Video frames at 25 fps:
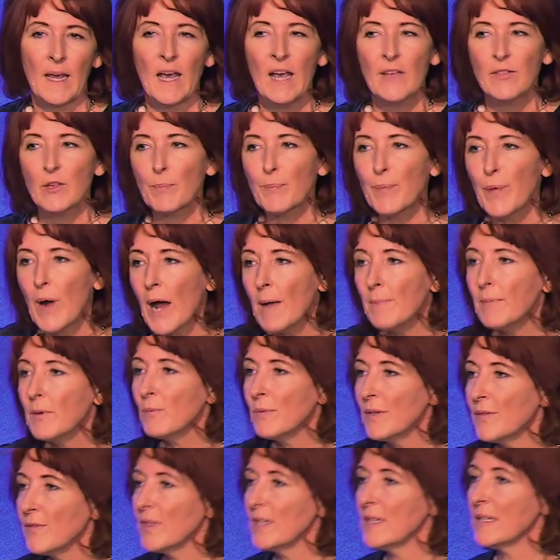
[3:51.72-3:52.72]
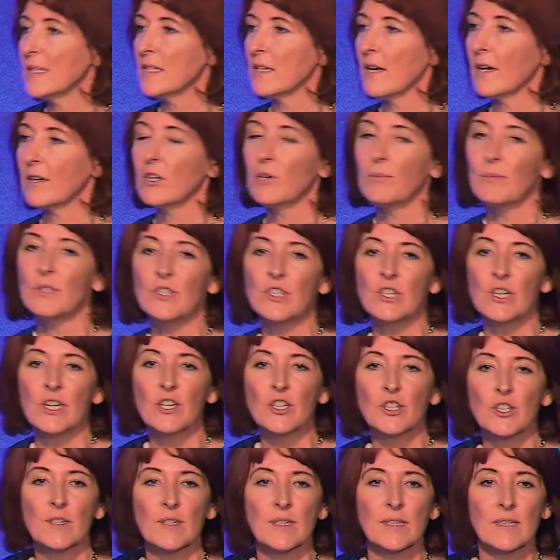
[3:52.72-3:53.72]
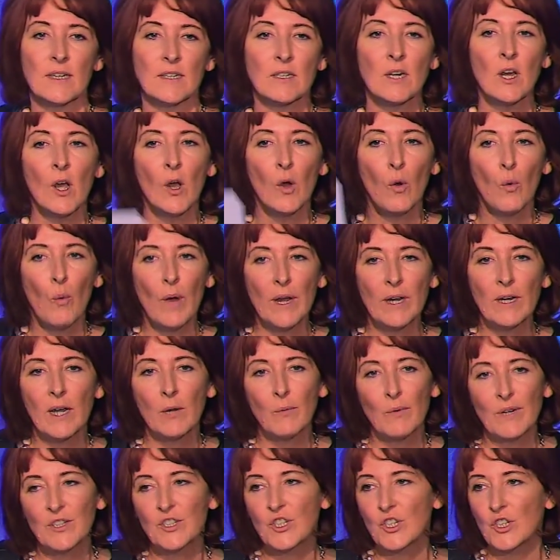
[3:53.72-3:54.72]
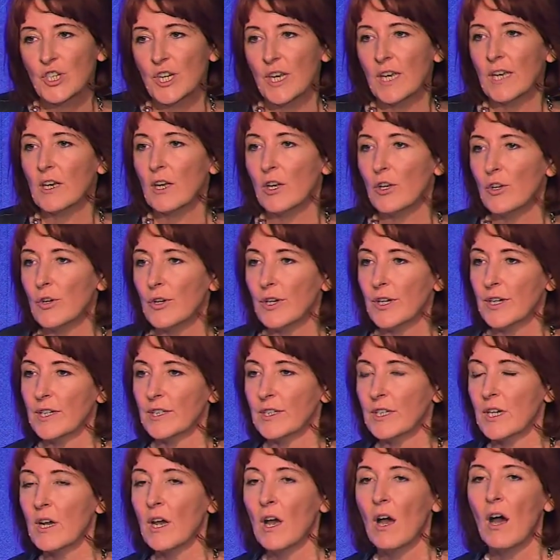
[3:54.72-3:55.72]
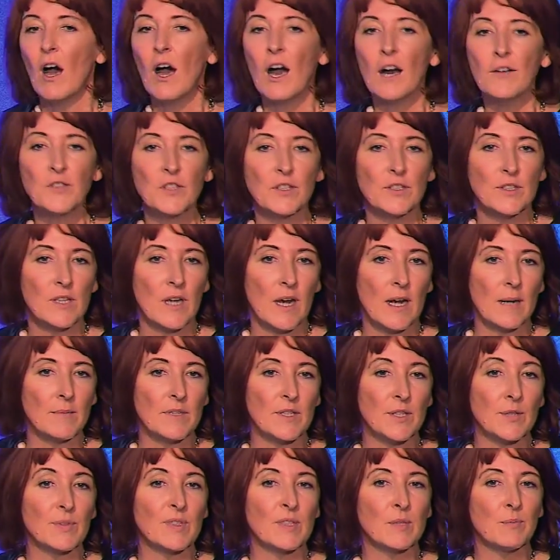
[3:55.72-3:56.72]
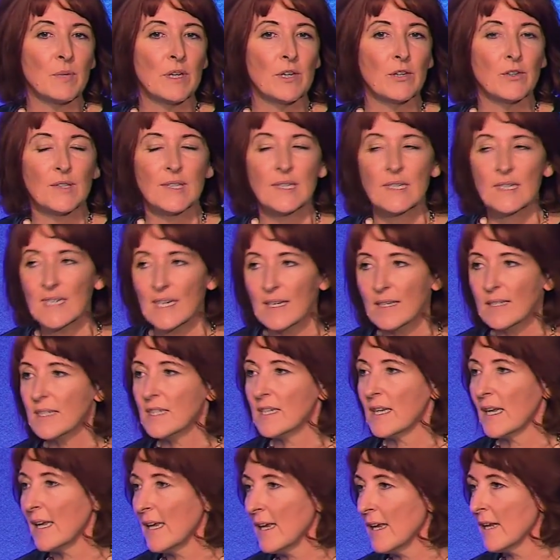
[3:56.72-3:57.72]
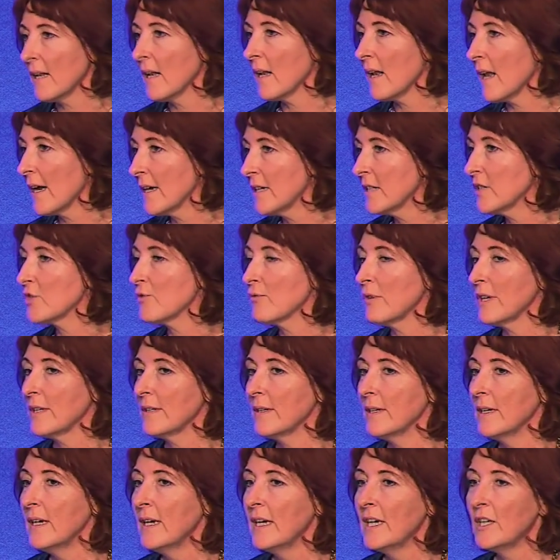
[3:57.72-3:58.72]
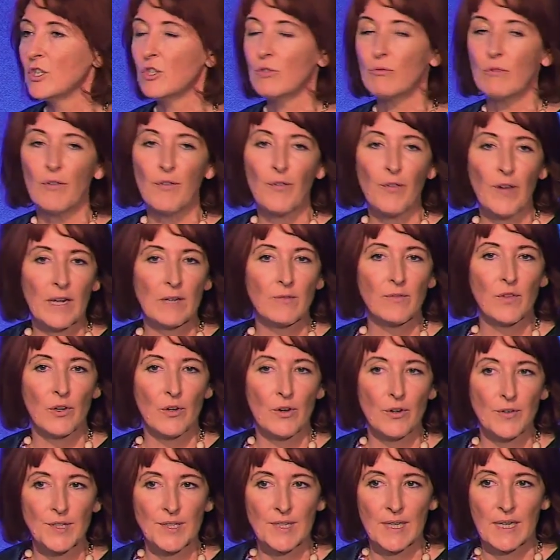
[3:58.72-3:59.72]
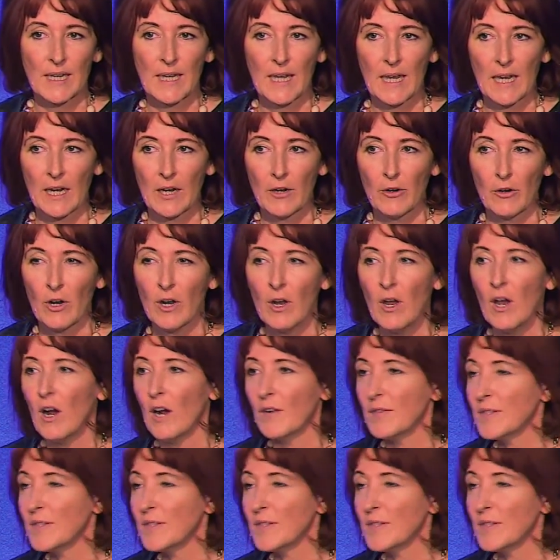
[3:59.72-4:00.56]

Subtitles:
The problem with this documentation is that when I went to take a look at it, oftentimes there was mere 6 to 8 lines written to reflect the nursing care of